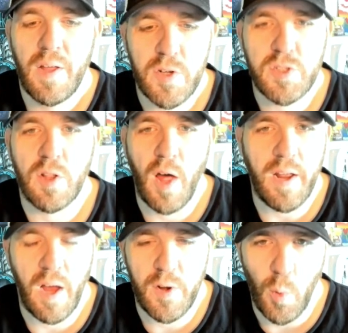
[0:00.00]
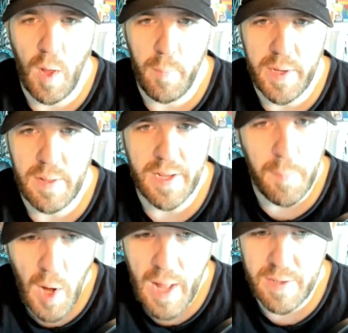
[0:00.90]
there's a lot of underwhelming, like
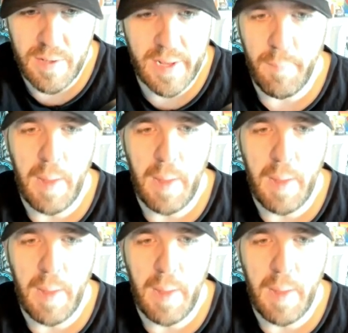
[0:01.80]
a Browlin. Like